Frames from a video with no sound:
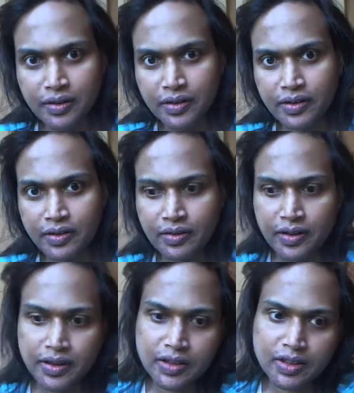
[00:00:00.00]
so
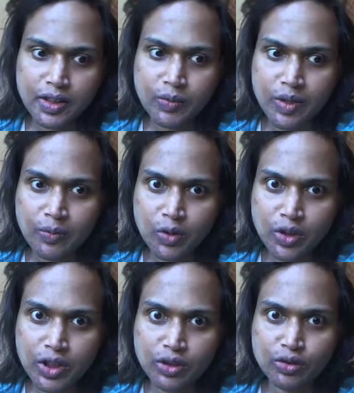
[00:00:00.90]
I did my
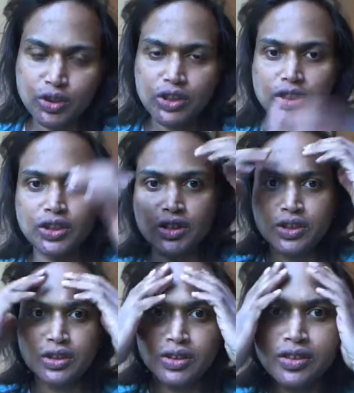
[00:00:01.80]
morning routine
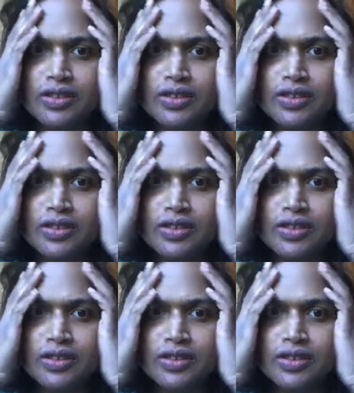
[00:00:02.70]
and